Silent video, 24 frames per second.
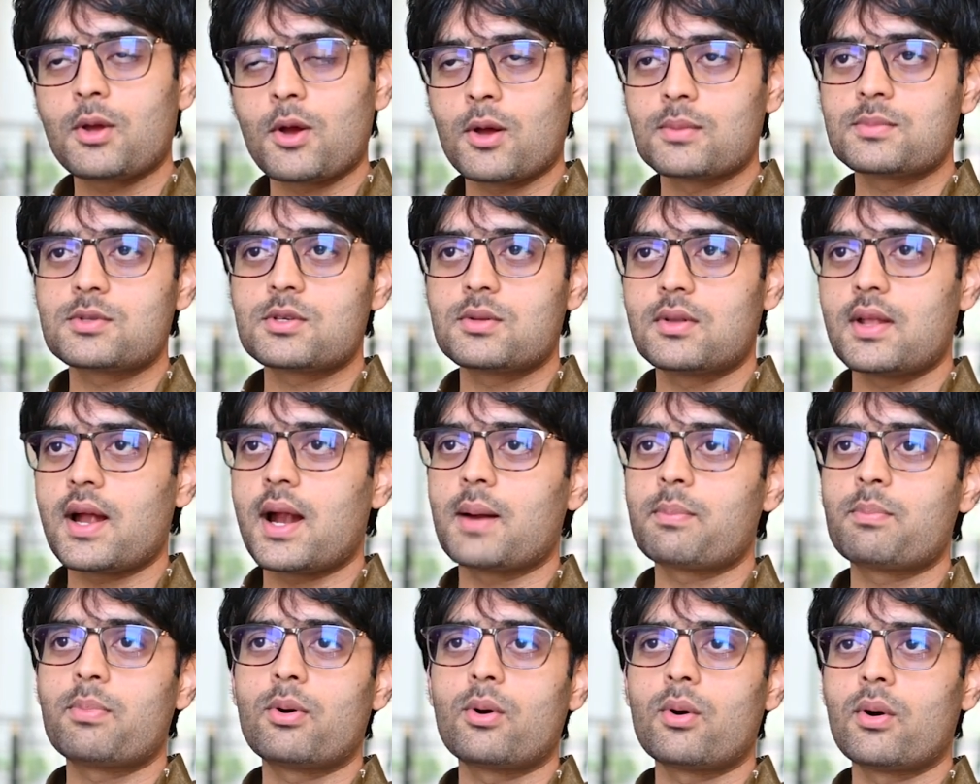comes to
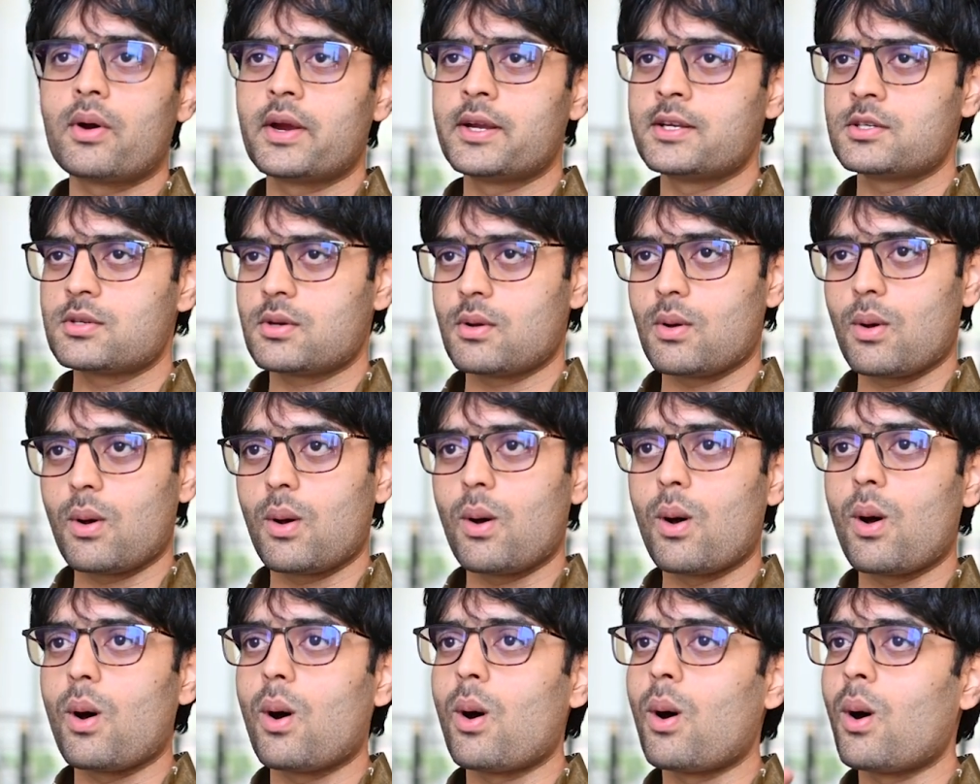that point,
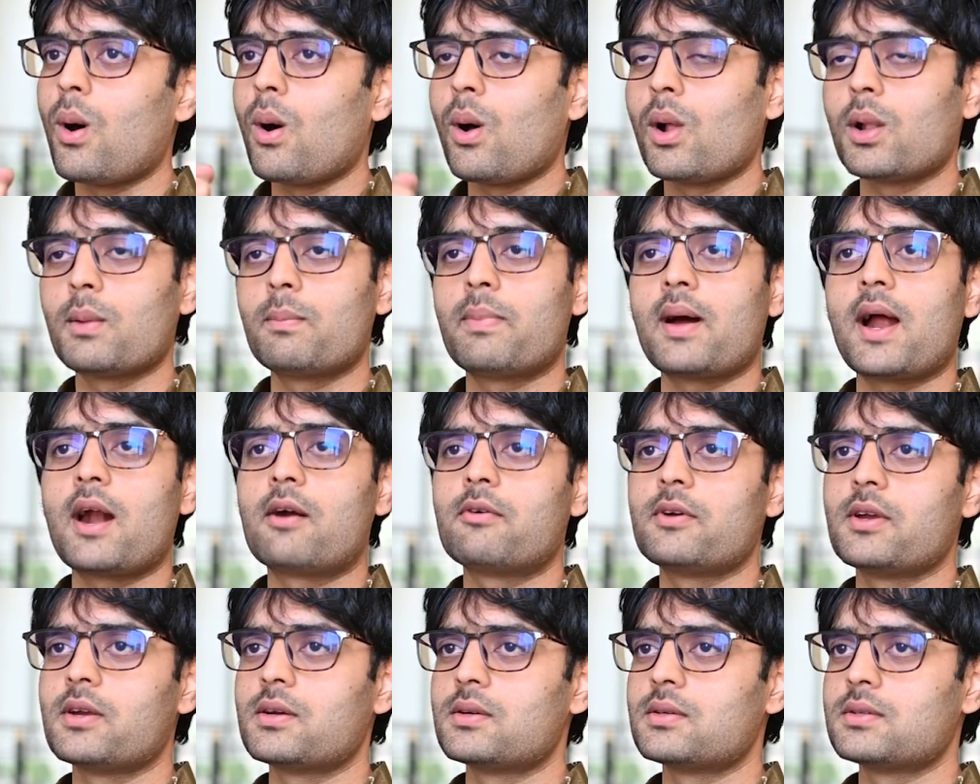all
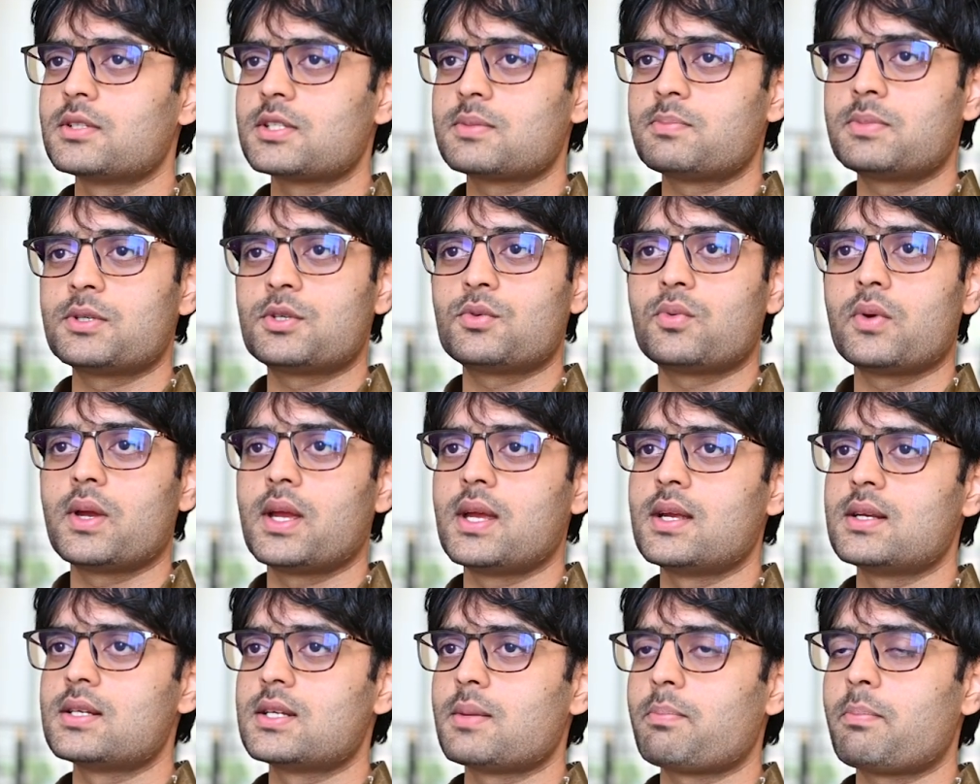barriers
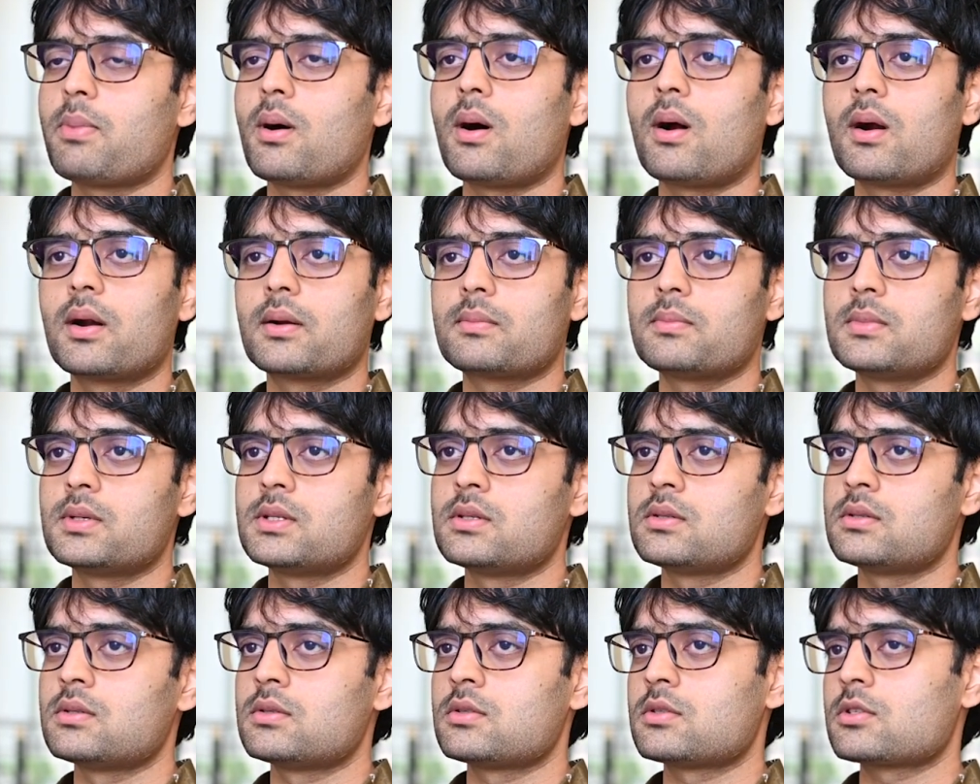between
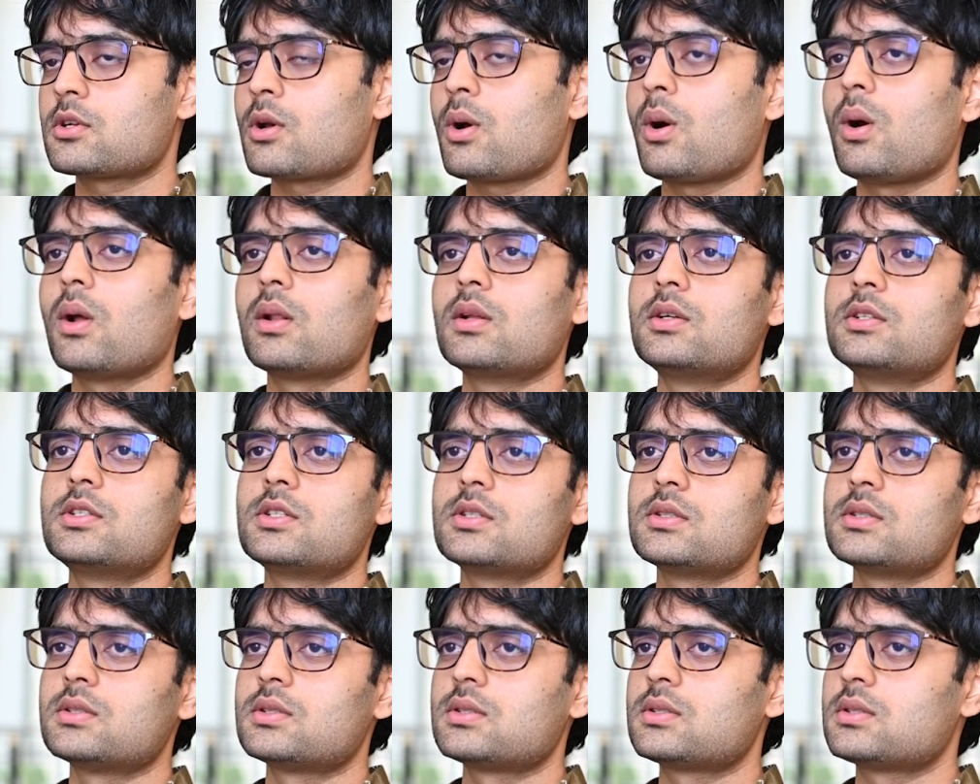departments,
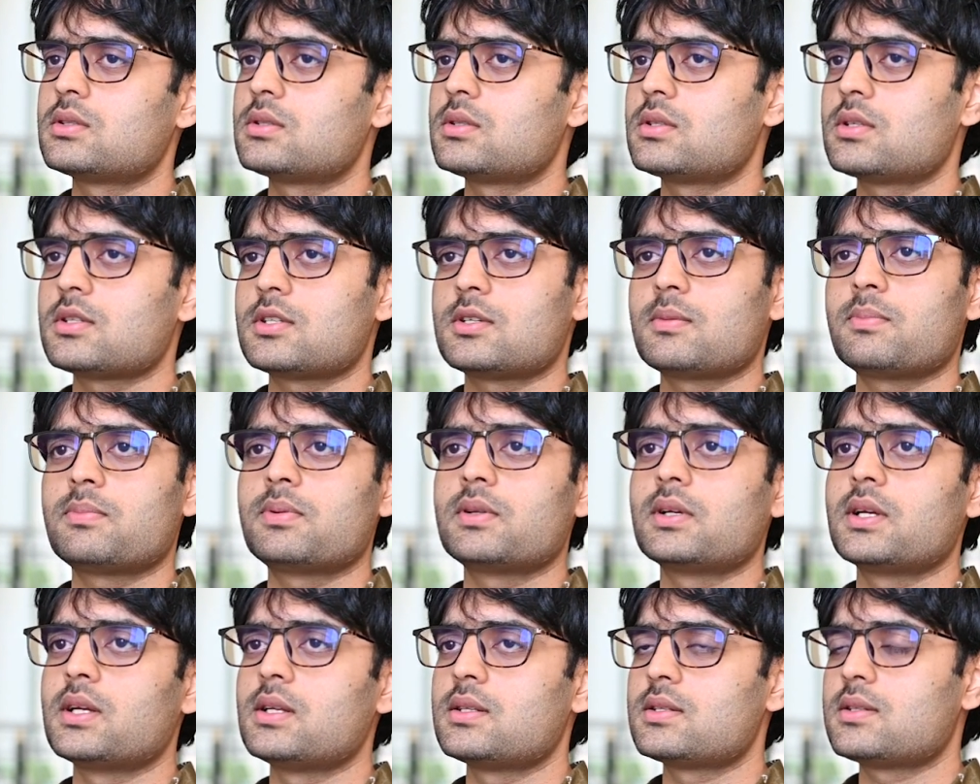colleges,
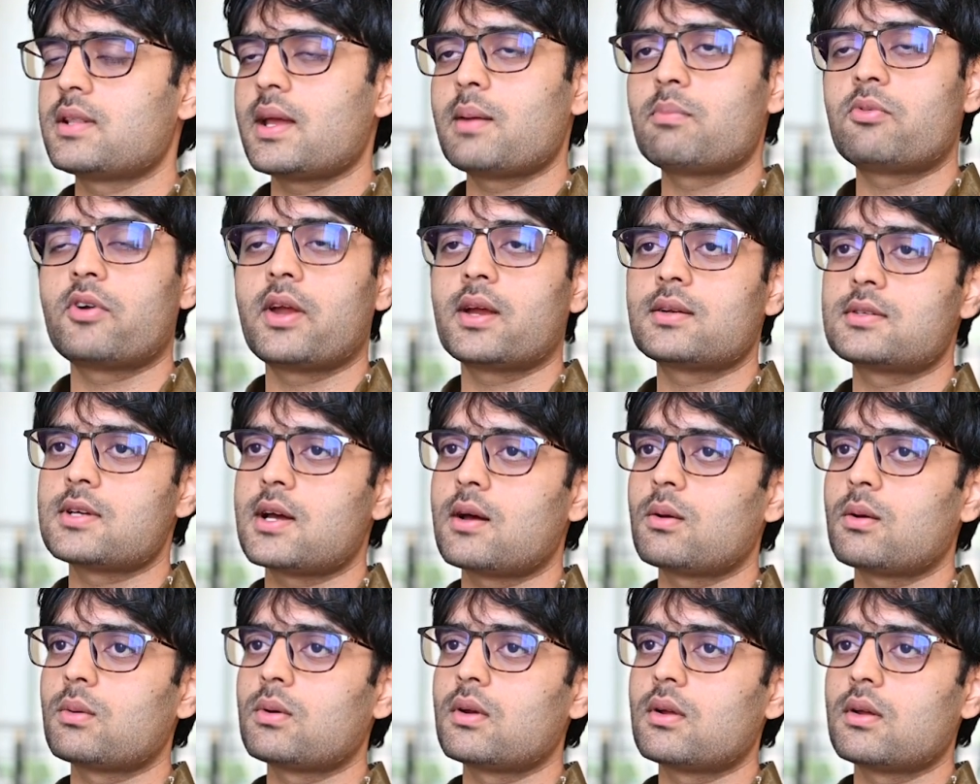disciplines, they break
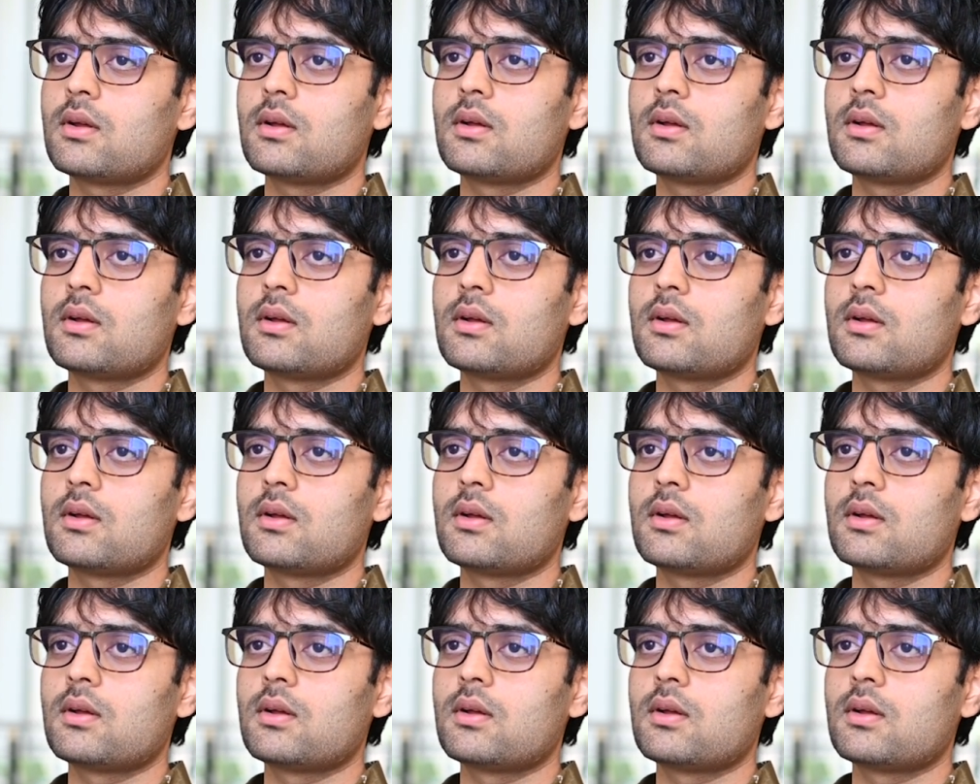down.